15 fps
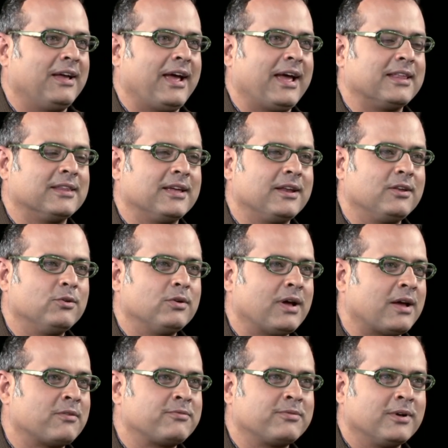and then you
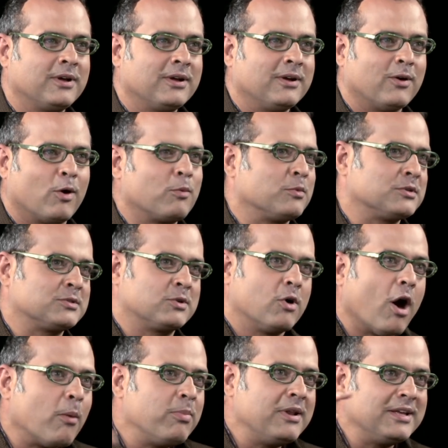have almost
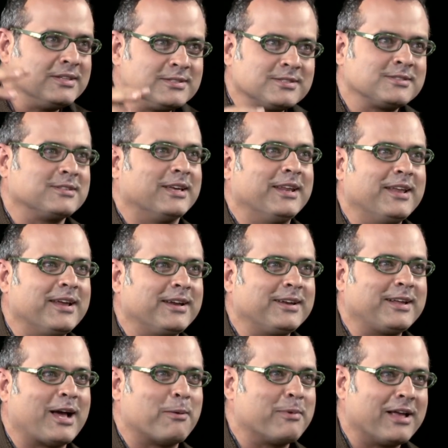goblins in
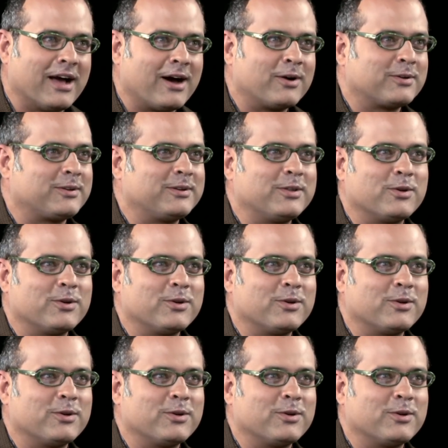it coming out,